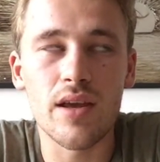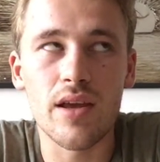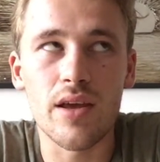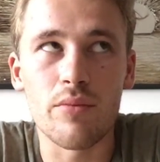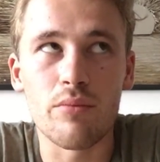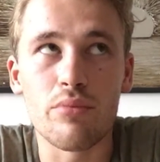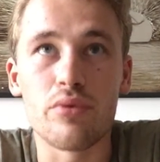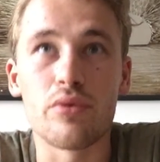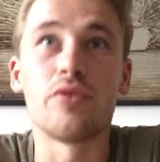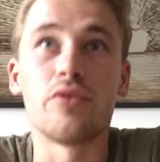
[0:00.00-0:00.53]

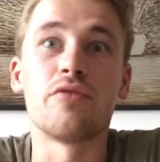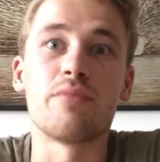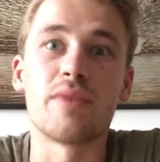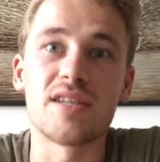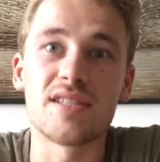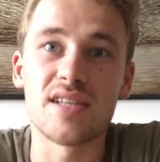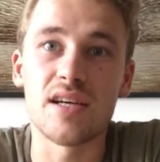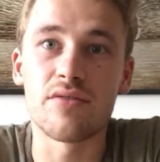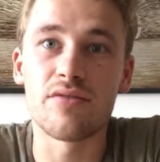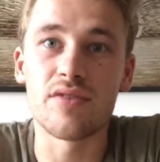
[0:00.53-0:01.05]
improve
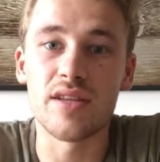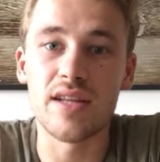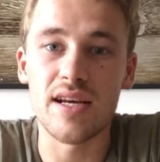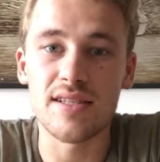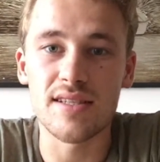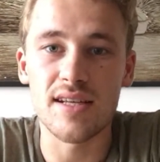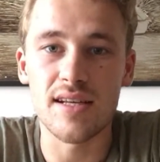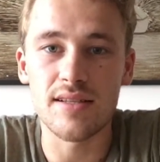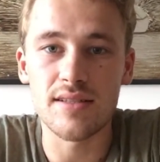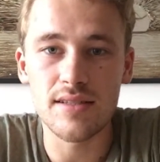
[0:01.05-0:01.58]
myself in that
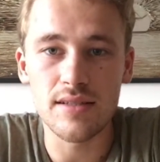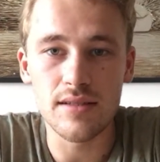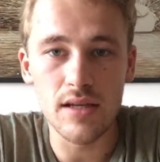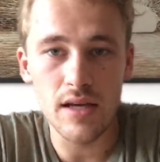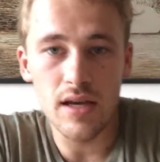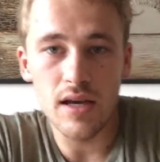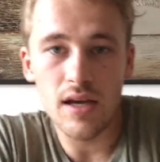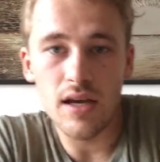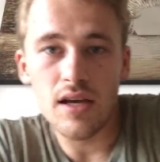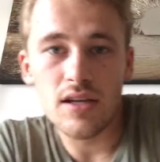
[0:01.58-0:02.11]
sense.
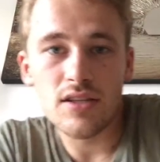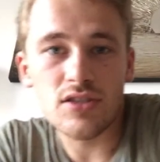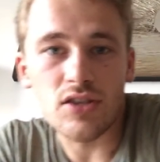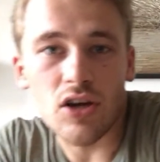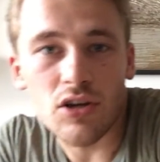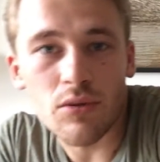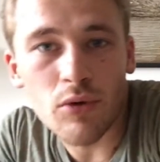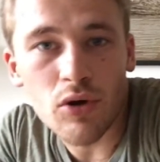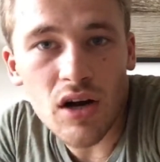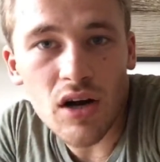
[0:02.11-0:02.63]

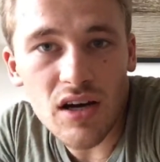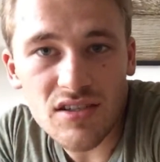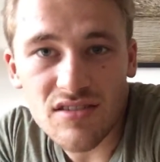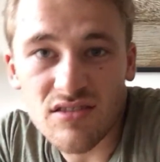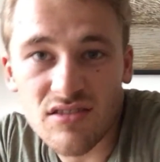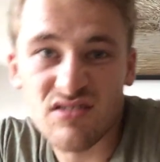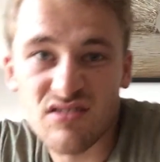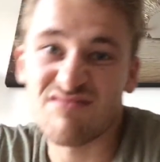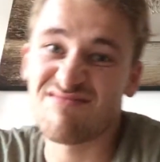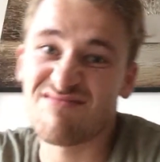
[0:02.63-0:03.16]
Tottenham or
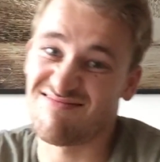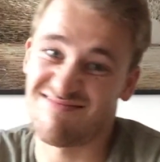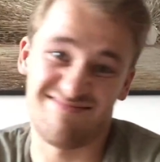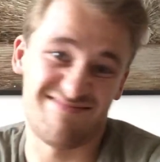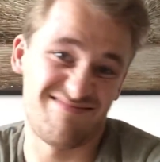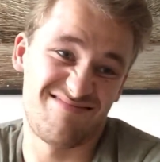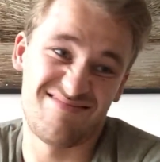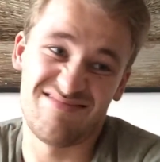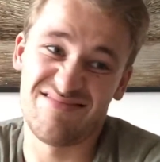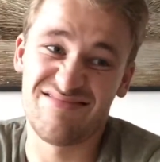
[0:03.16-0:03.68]
Arsenal?
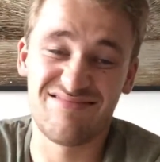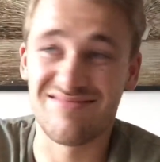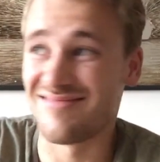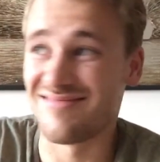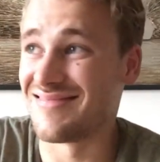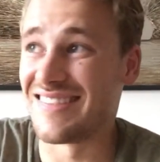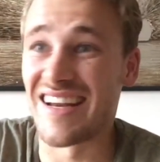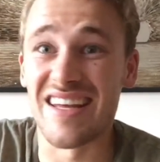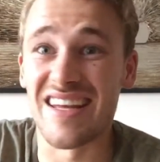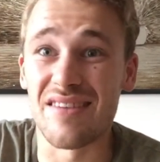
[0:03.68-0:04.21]

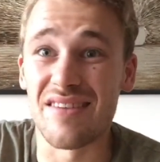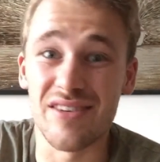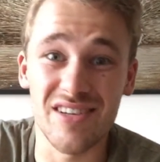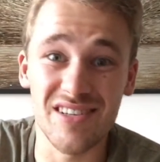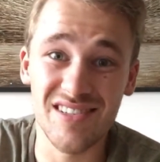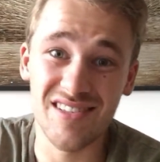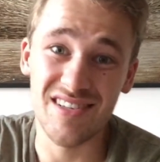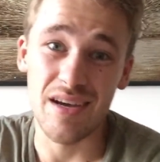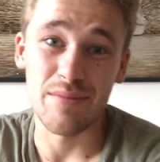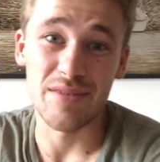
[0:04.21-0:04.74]
Neither.
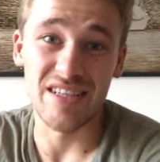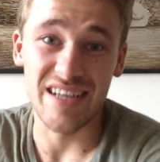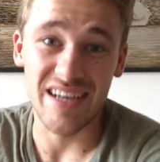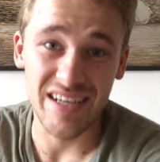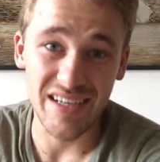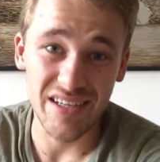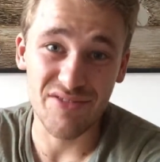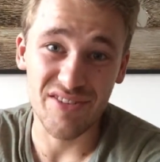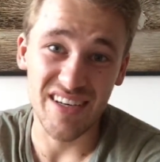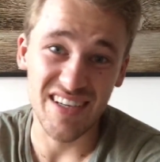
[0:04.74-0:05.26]
I'm a
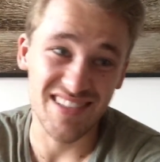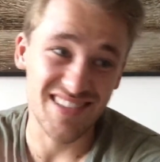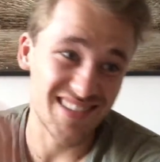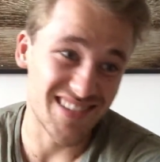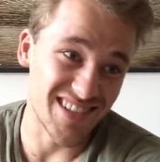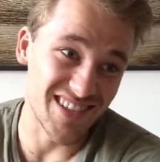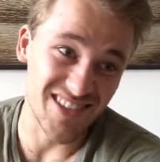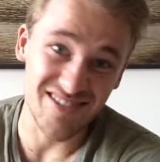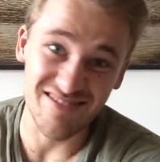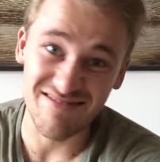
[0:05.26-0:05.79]
United fan,
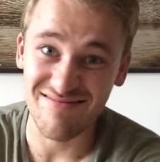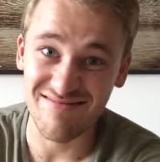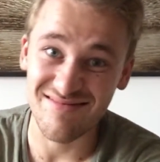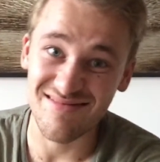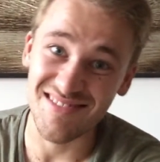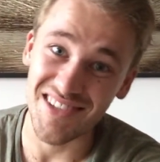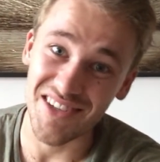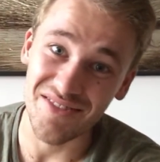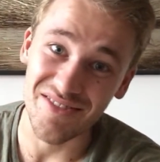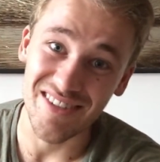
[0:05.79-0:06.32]
so
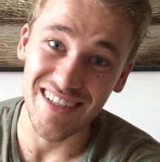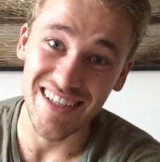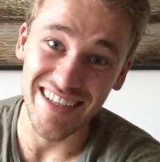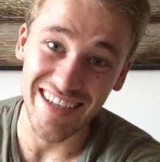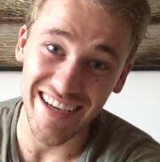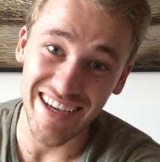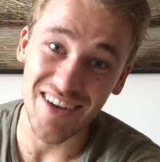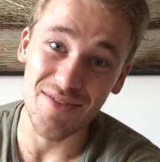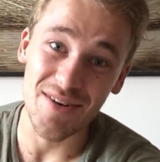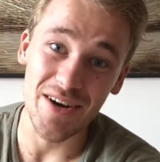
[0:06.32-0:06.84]
don't really
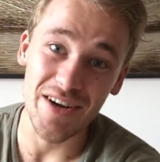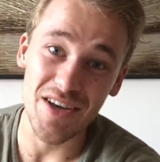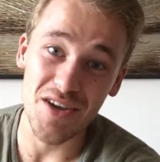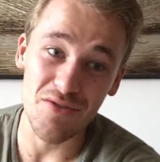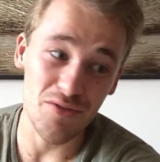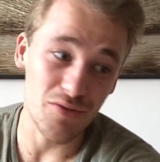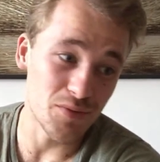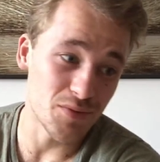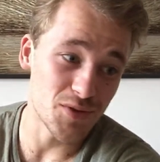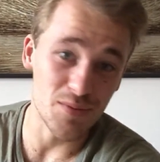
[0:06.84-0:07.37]
care about either
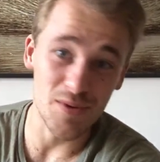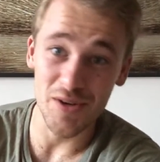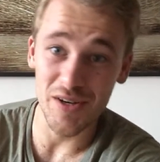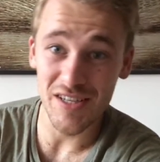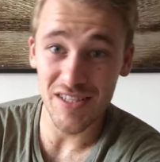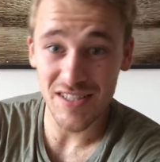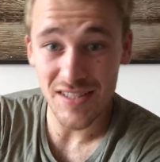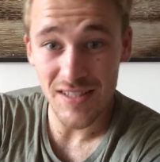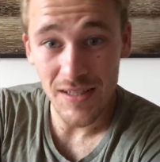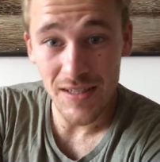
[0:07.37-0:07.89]
of them, to be
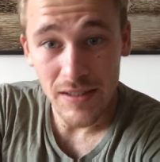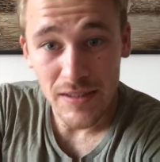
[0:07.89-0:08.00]
honest.